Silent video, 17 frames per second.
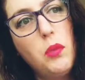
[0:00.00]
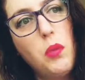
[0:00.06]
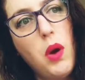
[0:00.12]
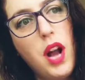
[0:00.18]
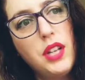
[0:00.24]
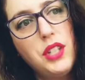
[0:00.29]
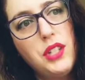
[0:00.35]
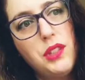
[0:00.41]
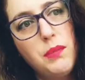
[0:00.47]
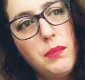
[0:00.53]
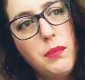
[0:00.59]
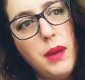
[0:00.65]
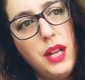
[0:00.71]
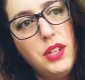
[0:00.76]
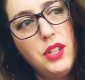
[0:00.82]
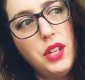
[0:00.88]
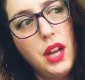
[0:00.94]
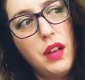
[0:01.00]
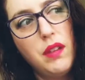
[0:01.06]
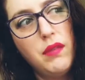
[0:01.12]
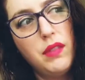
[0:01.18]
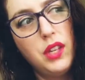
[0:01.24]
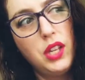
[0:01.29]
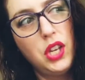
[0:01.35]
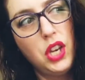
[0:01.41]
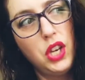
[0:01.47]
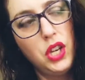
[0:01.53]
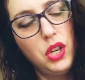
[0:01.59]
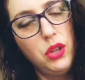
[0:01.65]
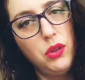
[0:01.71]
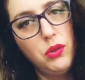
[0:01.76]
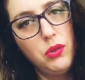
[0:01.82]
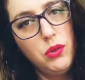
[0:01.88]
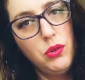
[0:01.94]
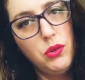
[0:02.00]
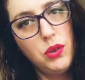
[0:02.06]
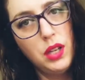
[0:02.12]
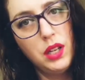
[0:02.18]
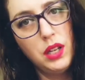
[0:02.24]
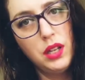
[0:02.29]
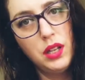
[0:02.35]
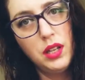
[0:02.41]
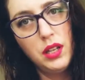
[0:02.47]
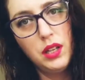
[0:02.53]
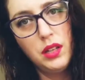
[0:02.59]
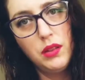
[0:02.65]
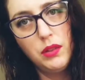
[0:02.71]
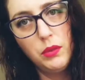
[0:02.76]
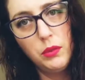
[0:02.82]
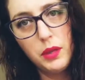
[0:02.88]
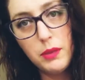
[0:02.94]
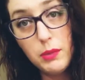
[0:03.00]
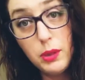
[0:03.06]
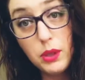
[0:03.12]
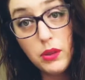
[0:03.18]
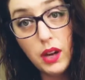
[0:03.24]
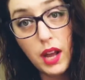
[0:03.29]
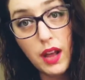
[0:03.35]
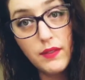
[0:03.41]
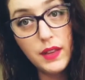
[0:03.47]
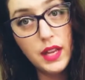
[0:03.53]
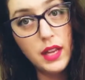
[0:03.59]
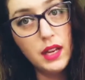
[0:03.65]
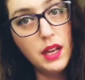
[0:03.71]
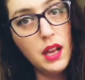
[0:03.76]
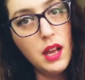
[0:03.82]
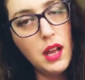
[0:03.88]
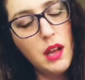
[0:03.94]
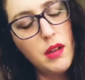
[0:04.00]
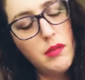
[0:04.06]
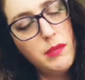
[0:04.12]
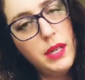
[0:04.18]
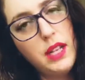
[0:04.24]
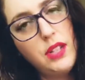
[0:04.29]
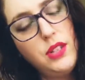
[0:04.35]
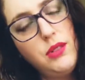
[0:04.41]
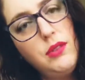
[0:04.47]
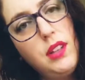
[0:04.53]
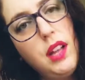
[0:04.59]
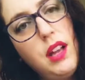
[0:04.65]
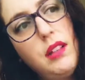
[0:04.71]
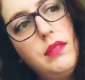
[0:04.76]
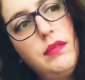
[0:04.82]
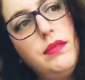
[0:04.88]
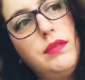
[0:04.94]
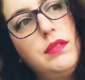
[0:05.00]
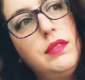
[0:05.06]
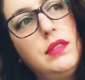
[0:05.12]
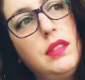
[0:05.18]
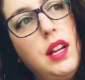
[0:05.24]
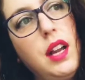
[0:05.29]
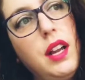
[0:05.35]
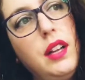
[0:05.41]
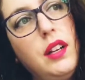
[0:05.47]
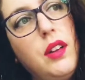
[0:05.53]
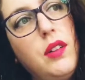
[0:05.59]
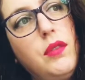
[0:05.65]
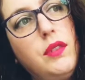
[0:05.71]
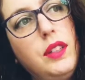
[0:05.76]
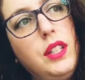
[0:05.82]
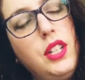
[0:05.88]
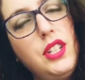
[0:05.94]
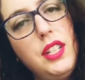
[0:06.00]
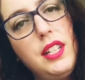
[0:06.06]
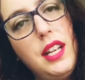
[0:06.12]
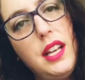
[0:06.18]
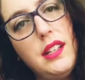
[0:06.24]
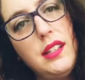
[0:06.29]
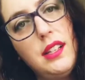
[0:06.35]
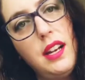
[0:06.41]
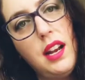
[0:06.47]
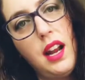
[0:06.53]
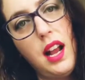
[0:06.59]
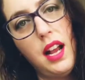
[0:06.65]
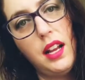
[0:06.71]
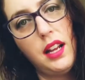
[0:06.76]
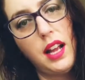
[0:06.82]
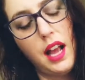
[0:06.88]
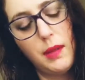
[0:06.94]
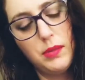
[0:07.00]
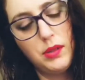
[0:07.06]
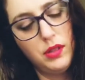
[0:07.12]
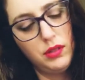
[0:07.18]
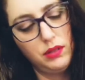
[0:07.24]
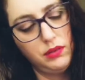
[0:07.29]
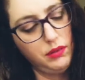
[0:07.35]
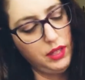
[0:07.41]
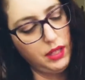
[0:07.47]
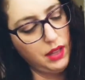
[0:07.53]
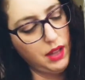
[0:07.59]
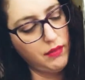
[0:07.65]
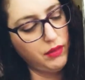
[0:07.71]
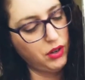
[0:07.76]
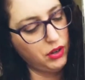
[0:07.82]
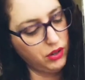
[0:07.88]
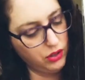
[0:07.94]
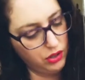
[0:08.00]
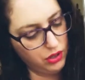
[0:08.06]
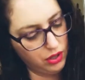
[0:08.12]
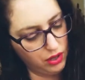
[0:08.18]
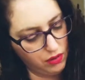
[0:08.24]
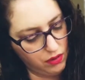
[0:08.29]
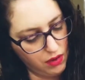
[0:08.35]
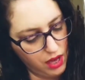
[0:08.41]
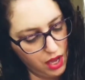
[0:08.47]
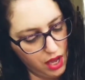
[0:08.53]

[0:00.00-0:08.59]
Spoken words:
watched much of the new reboot of it, but I do love, I know Felicia Day is in it, and I absolutely love her. So